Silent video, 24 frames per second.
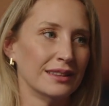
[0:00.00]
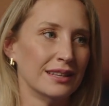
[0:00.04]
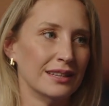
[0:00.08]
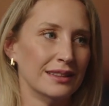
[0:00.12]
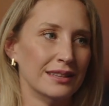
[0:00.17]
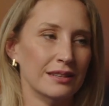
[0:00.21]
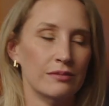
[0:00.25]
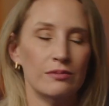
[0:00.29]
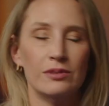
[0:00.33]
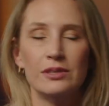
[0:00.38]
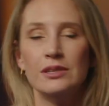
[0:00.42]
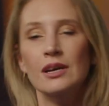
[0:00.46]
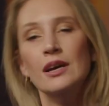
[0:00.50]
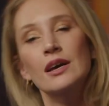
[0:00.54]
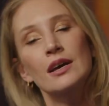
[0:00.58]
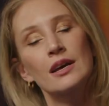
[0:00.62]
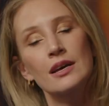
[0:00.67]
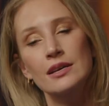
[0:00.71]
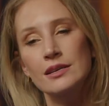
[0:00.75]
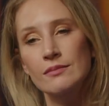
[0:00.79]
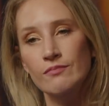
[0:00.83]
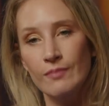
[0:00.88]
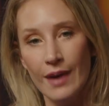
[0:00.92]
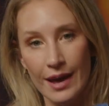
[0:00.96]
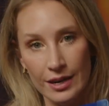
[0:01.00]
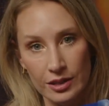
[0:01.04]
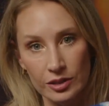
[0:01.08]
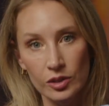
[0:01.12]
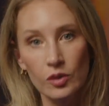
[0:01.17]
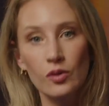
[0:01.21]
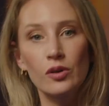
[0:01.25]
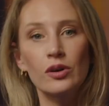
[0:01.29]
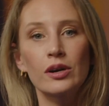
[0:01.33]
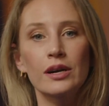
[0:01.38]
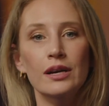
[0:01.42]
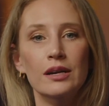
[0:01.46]
that there was
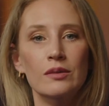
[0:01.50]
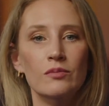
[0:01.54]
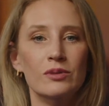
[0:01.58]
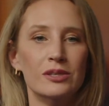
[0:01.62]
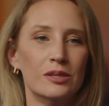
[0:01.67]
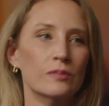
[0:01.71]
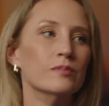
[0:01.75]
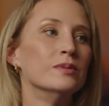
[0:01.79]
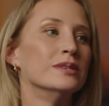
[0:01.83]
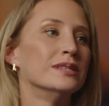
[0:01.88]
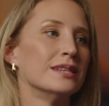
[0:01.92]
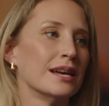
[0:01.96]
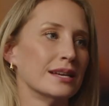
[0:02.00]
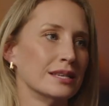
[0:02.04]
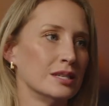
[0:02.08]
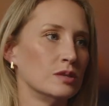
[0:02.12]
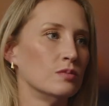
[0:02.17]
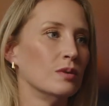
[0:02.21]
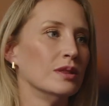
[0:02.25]
Mandalorian was obsessed right.